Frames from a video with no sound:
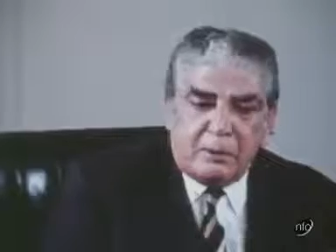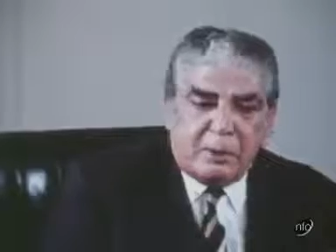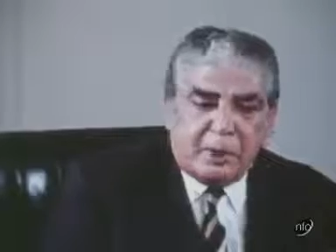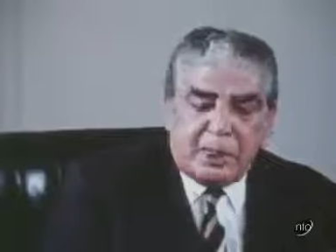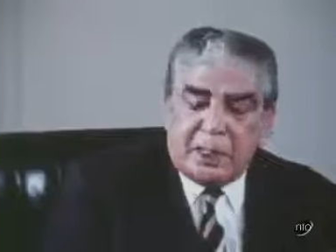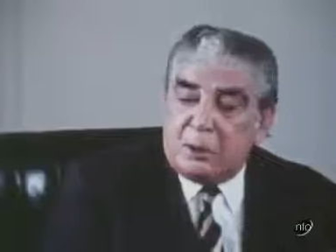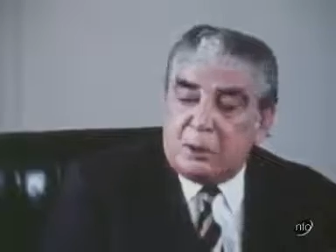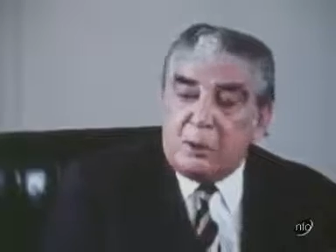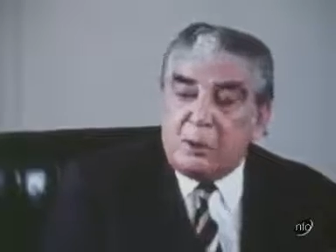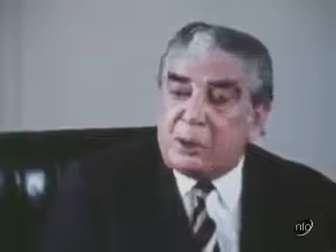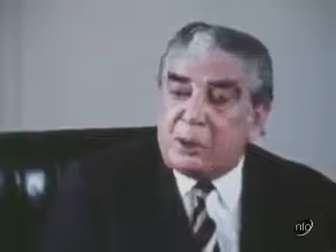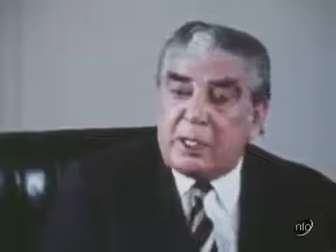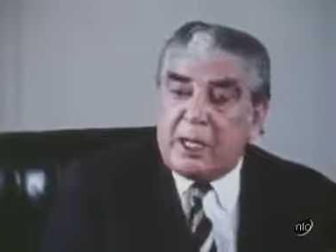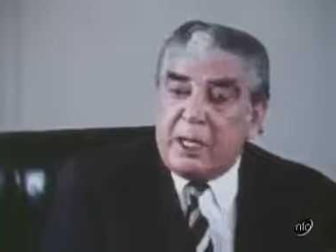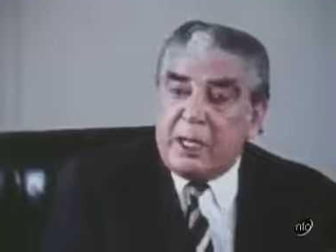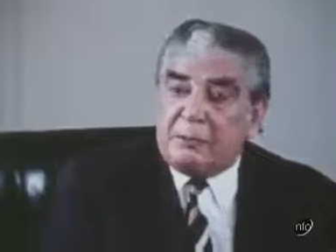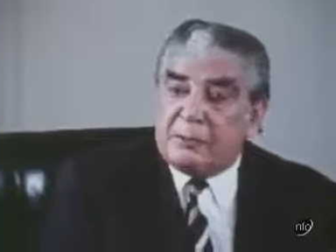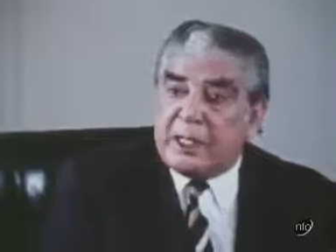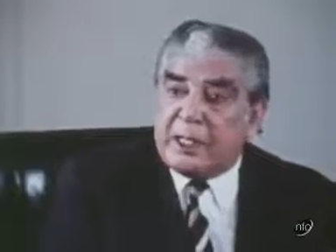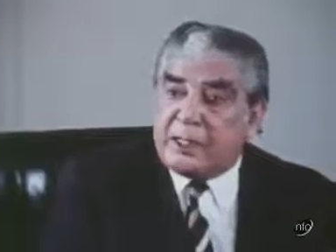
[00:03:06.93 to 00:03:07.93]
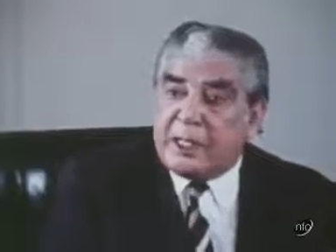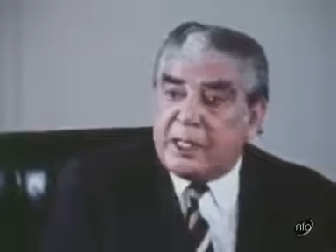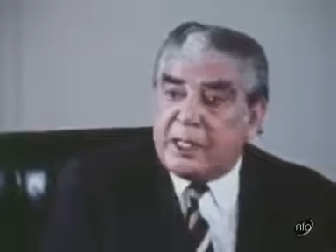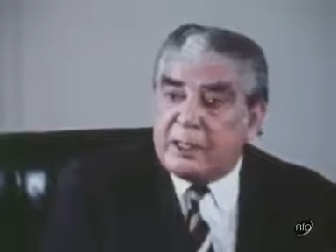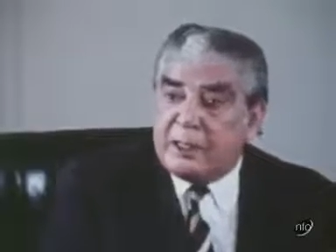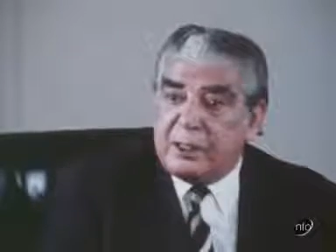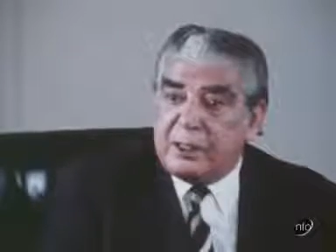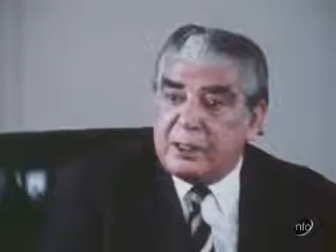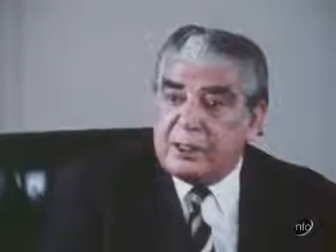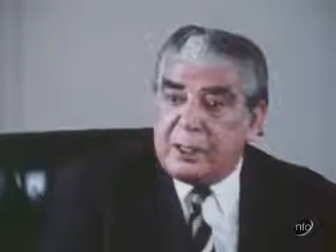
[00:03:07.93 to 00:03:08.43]
Well, I don't claim that
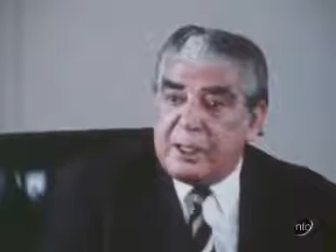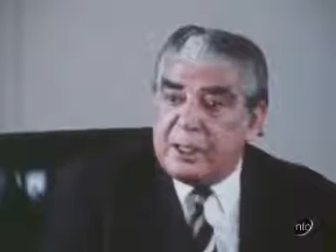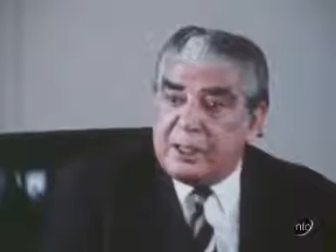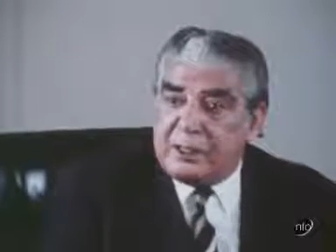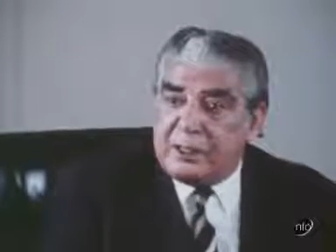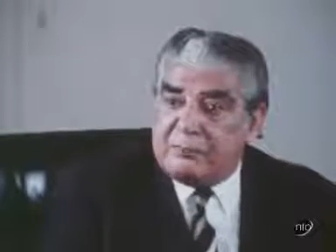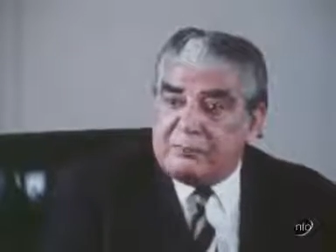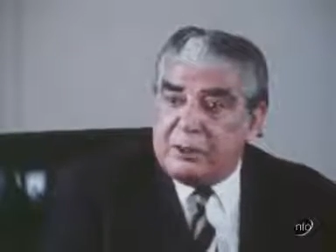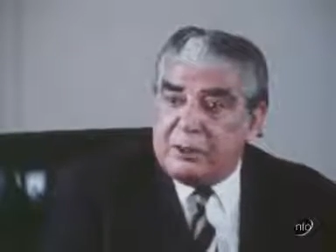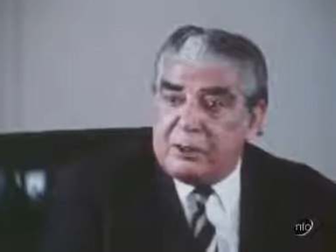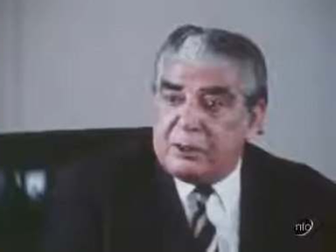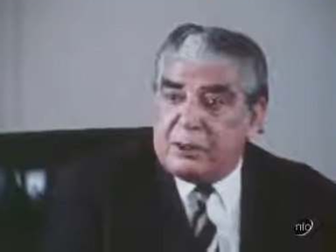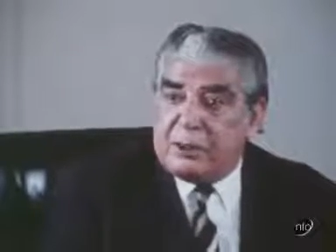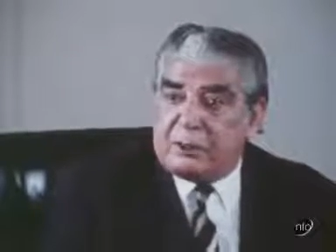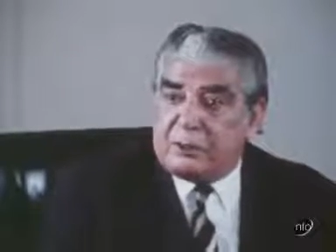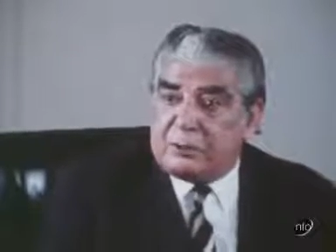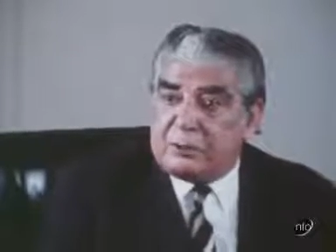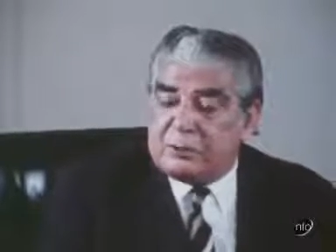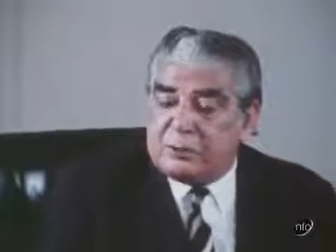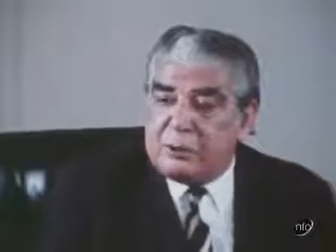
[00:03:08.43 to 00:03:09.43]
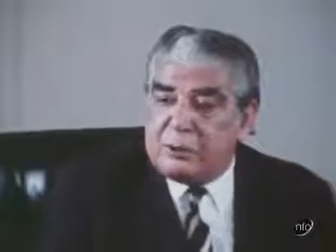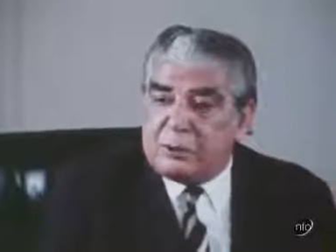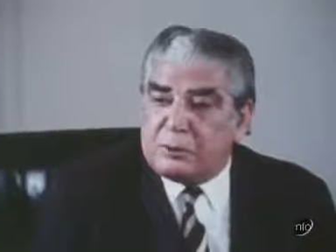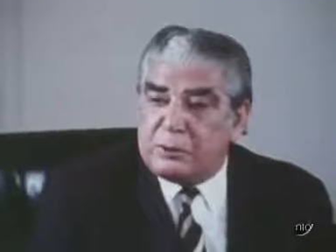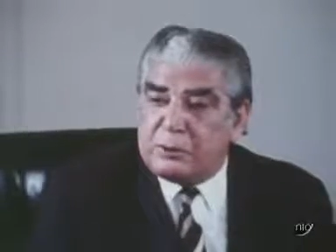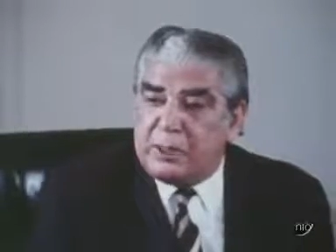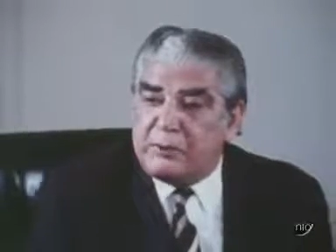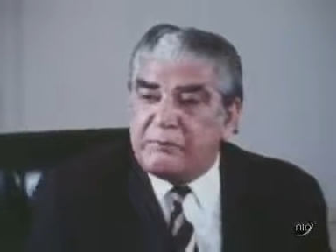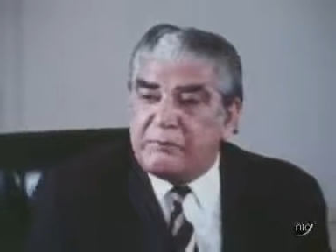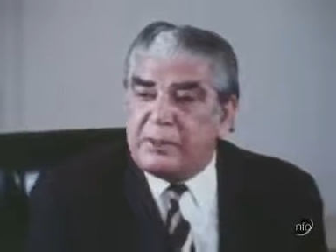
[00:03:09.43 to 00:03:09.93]
I have gone and
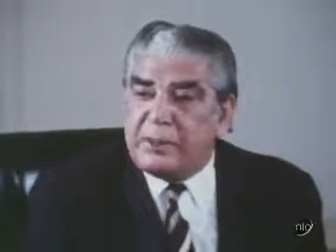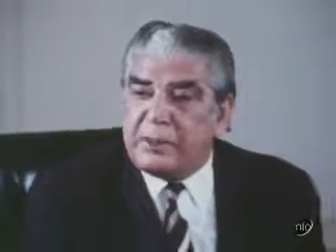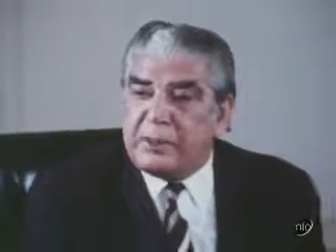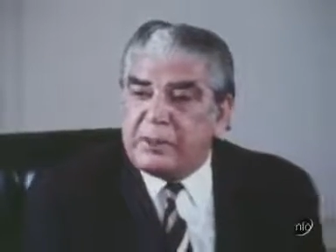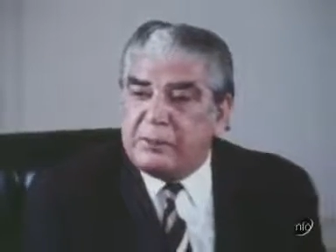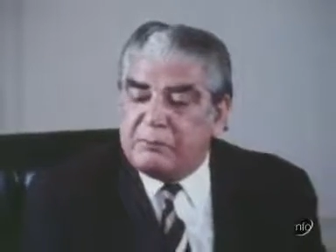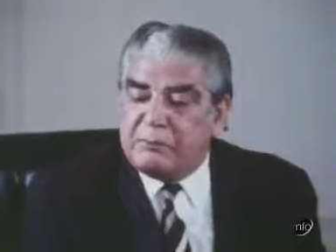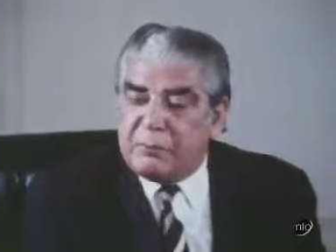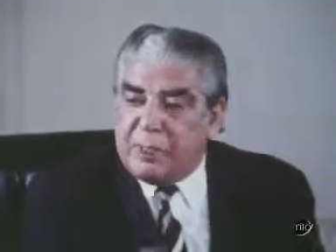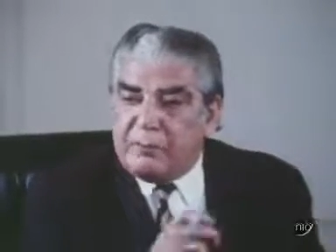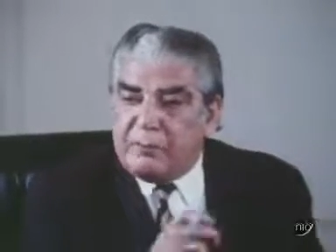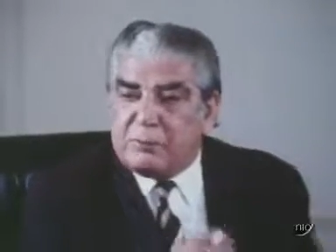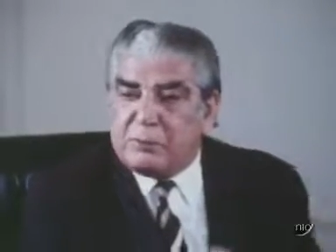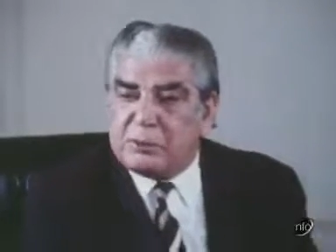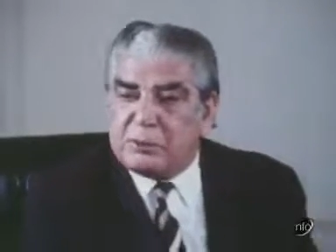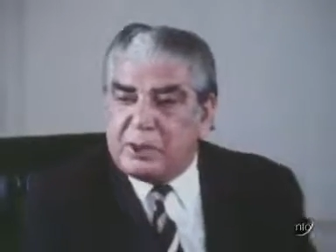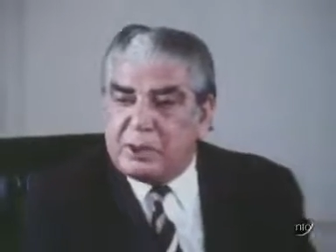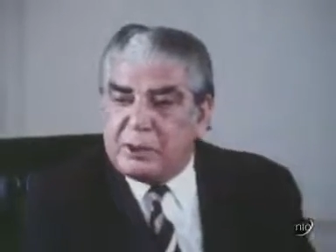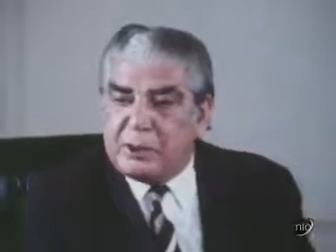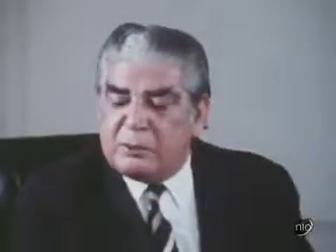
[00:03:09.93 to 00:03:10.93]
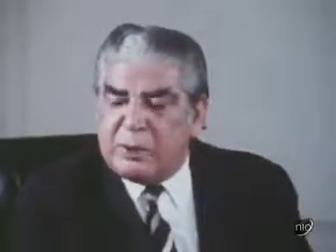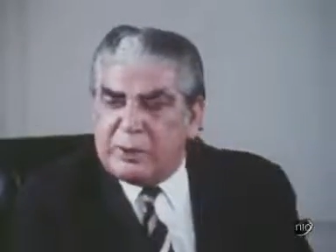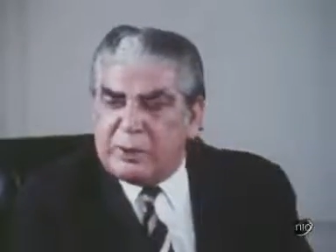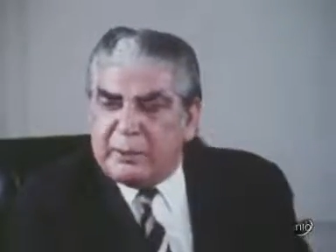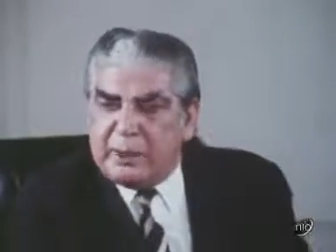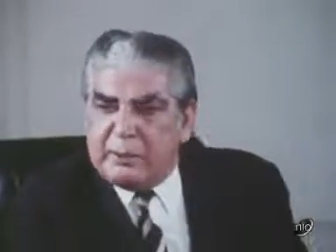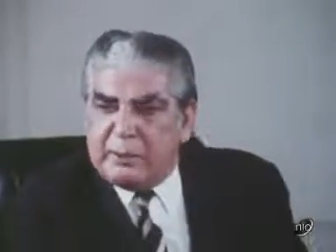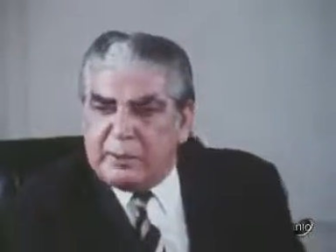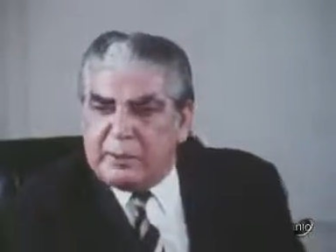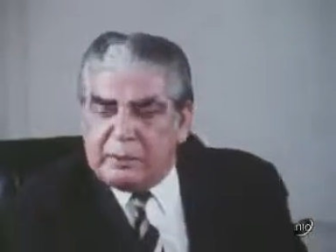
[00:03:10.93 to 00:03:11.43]
talked to every one of those
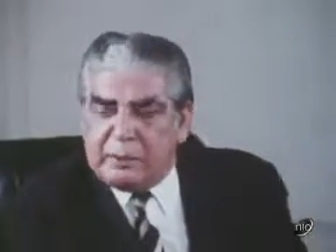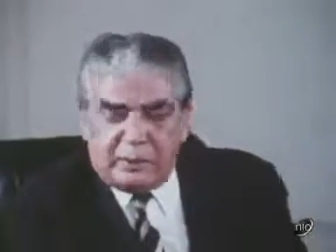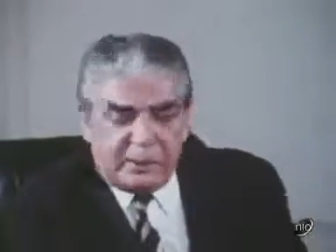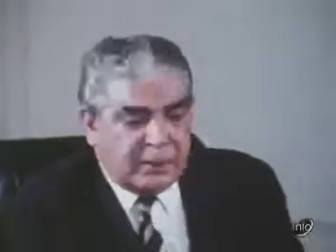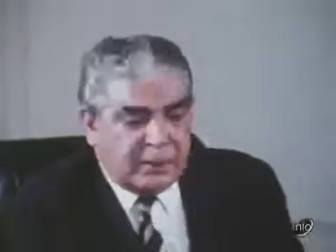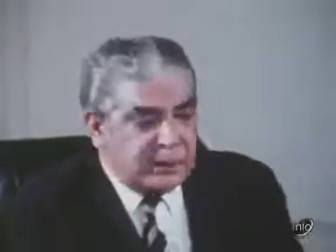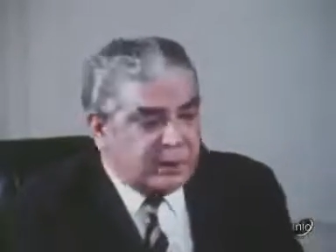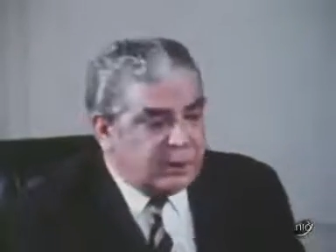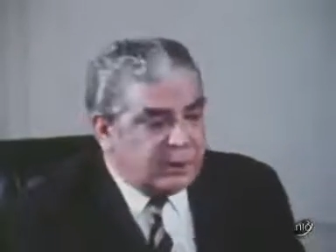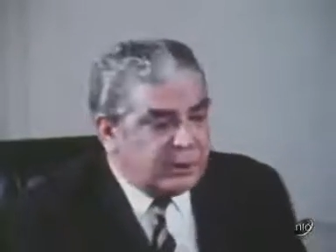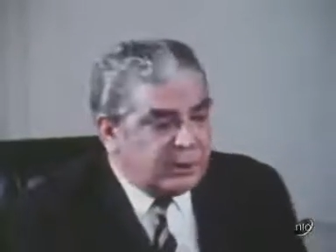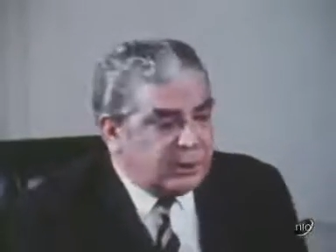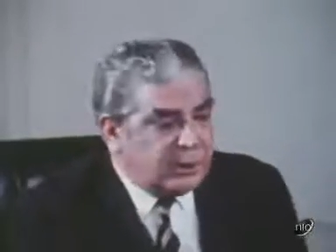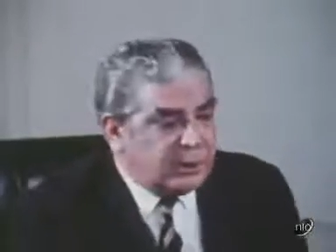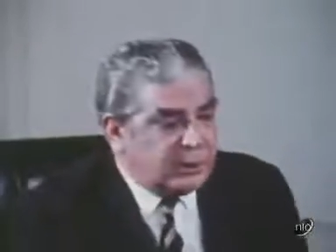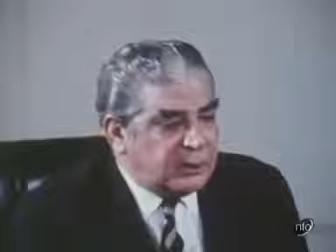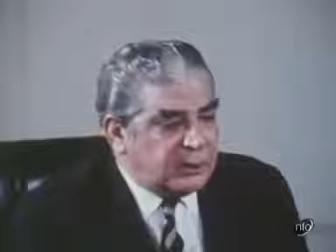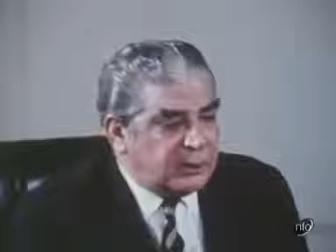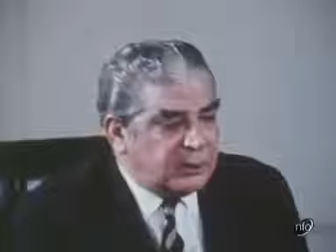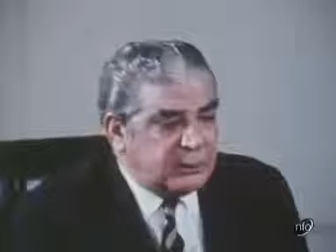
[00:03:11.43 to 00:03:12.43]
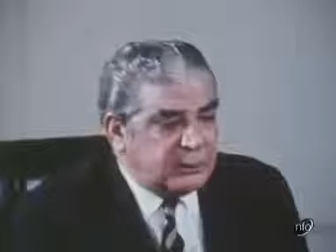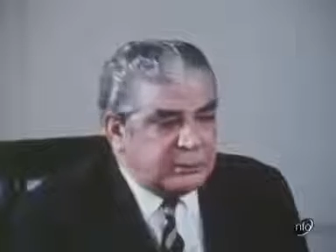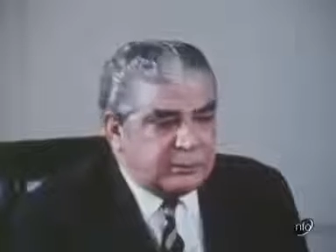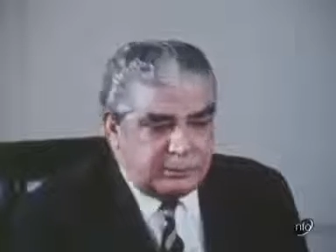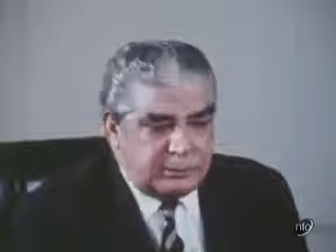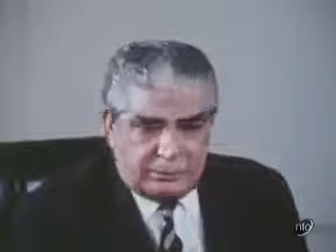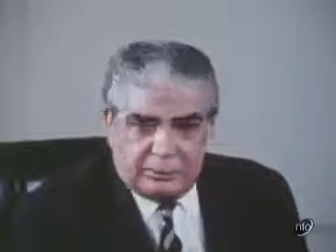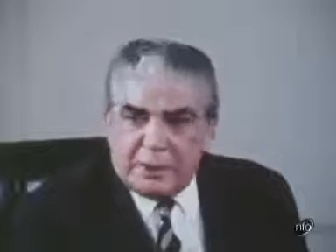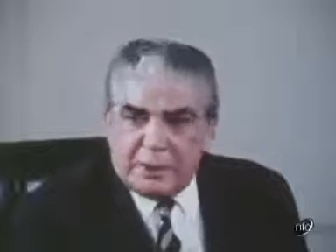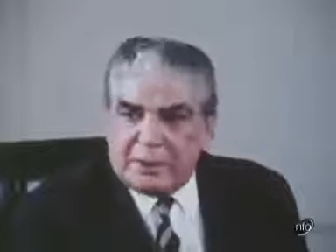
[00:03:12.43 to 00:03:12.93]
120 million people.
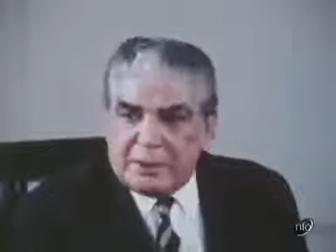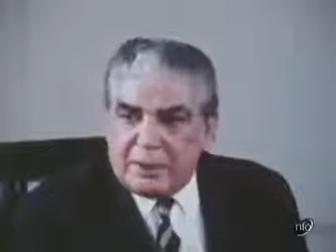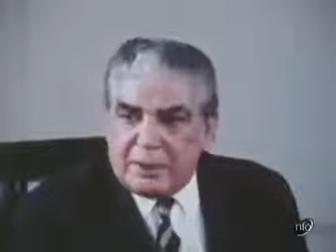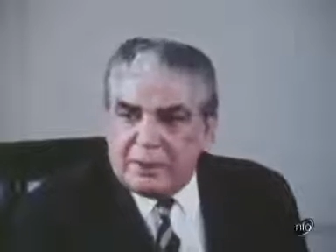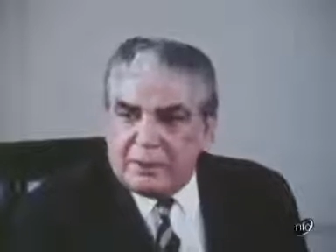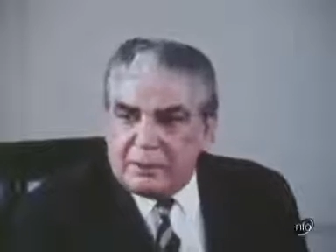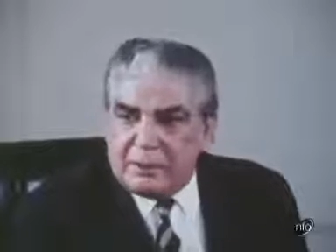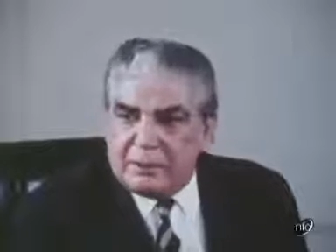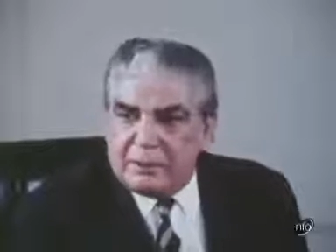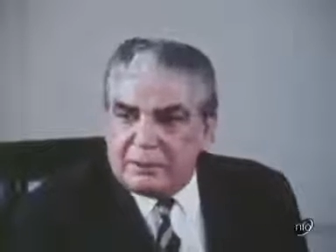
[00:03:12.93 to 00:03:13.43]
But